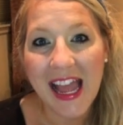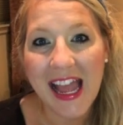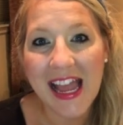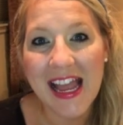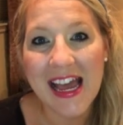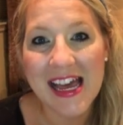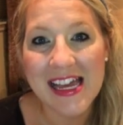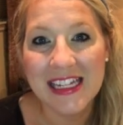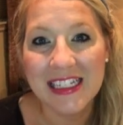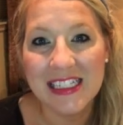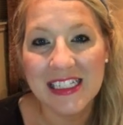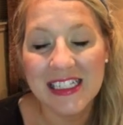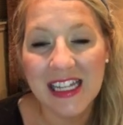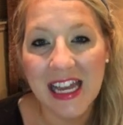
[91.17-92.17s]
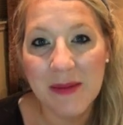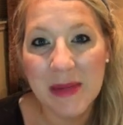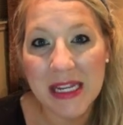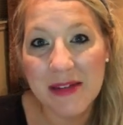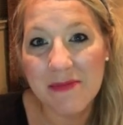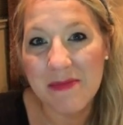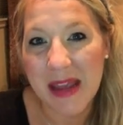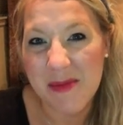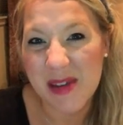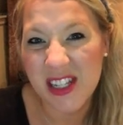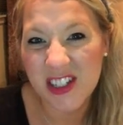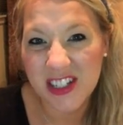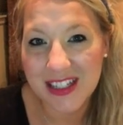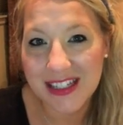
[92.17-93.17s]
And I mean,
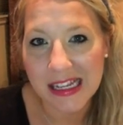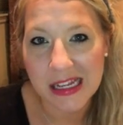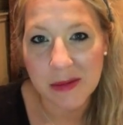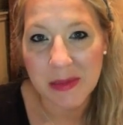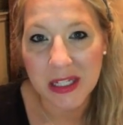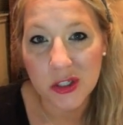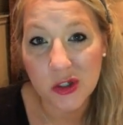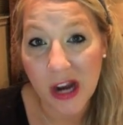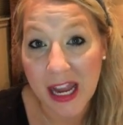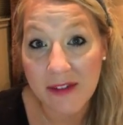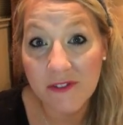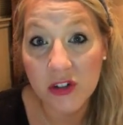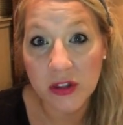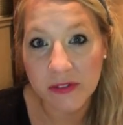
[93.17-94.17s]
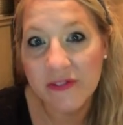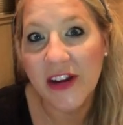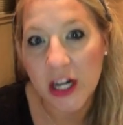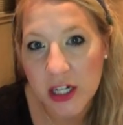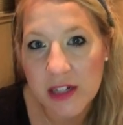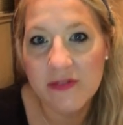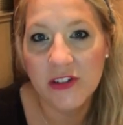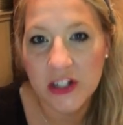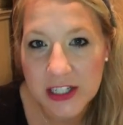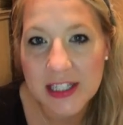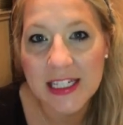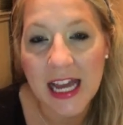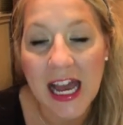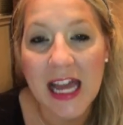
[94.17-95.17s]
maybe just seeing me try it for the very
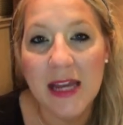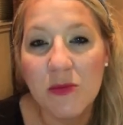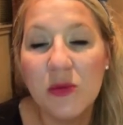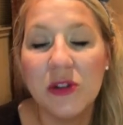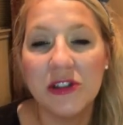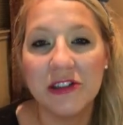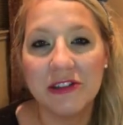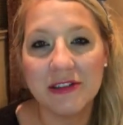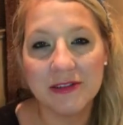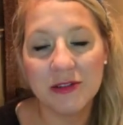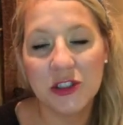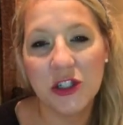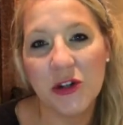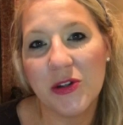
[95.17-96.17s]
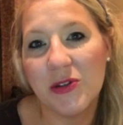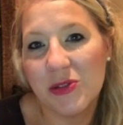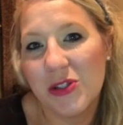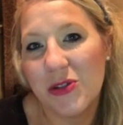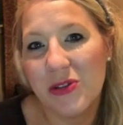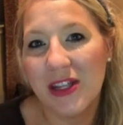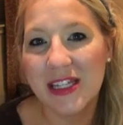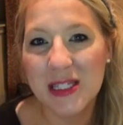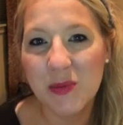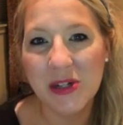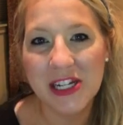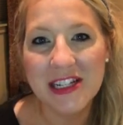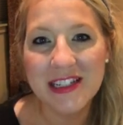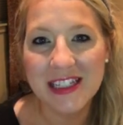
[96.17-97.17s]
first time will show you too that it's
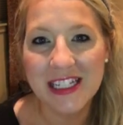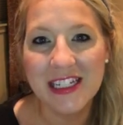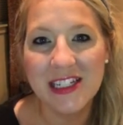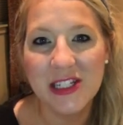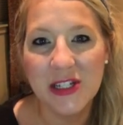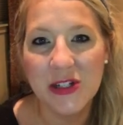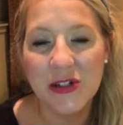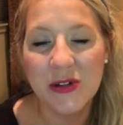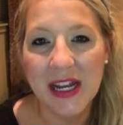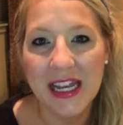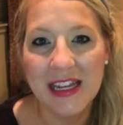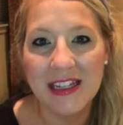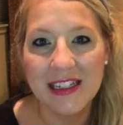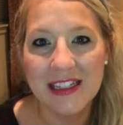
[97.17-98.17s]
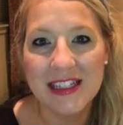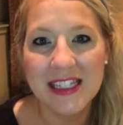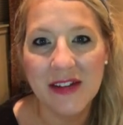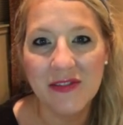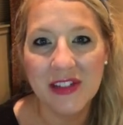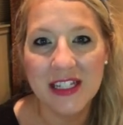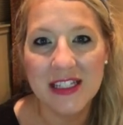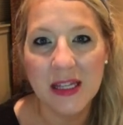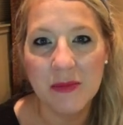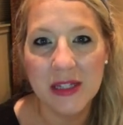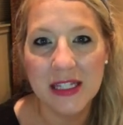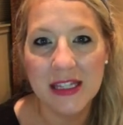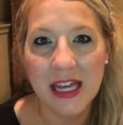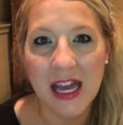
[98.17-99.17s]
pretty easy to do, and it's definitely
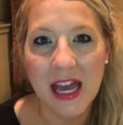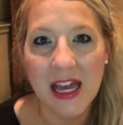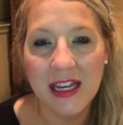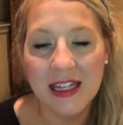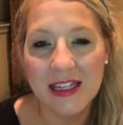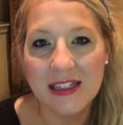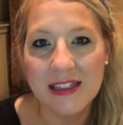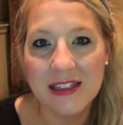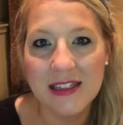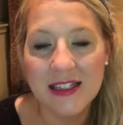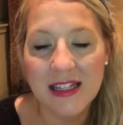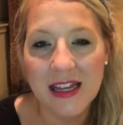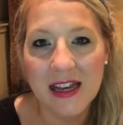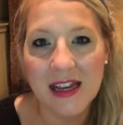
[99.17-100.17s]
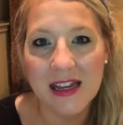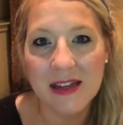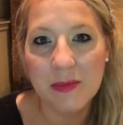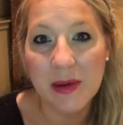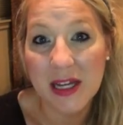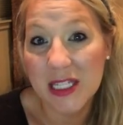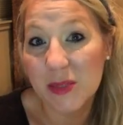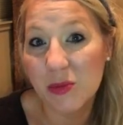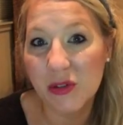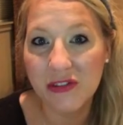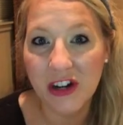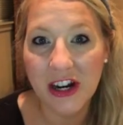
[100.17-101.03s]
something that is possible